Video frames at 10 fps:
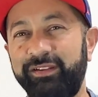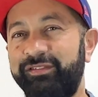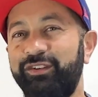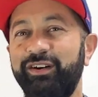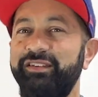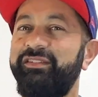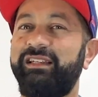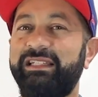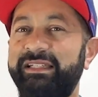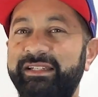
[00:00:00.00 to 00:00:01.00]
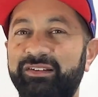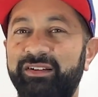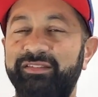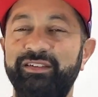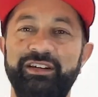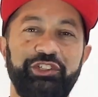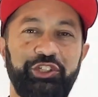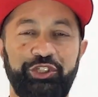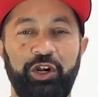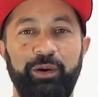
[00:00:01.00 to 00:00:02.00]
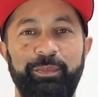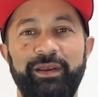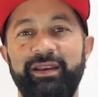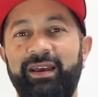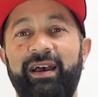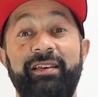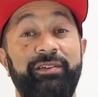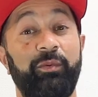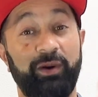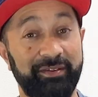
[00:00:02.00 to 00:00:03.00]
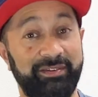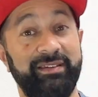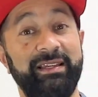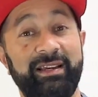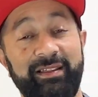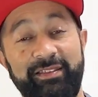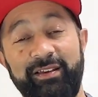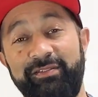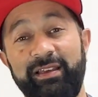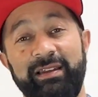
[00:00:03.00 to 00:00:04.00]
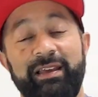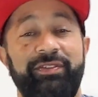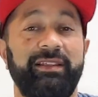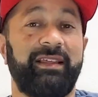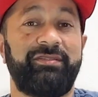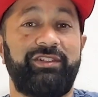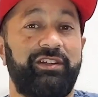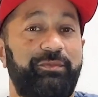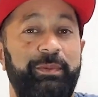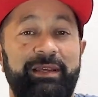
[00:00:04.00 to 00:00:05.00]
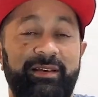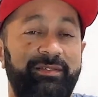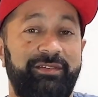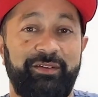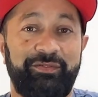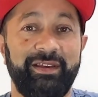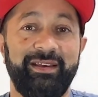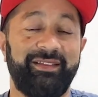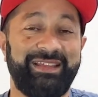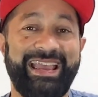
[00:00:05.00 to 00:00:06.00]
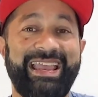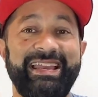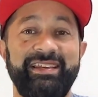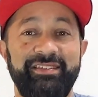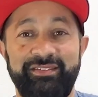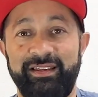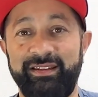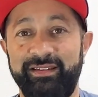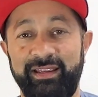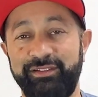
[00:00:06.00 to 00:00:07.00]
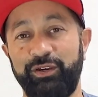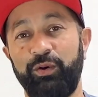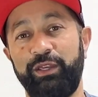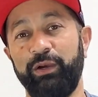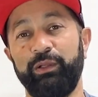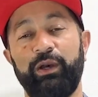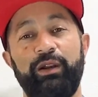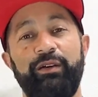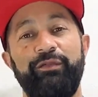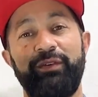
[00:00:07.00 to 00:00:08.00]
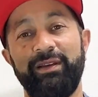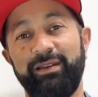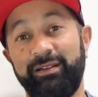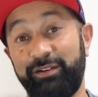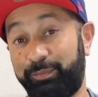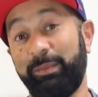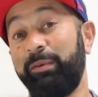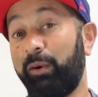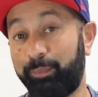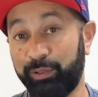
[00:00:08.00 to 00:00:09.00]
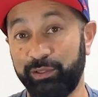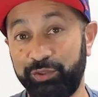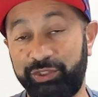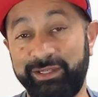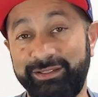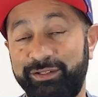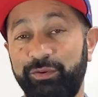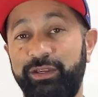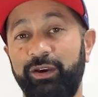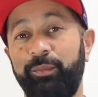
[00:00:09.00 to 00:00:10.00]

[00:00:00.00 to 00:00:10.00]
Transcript: It's not as clear. It's not as sharp as it was in Niigata. And I think that's just because of the haze in Tokyo. A lot of, there's probably more pollution in Tokyo.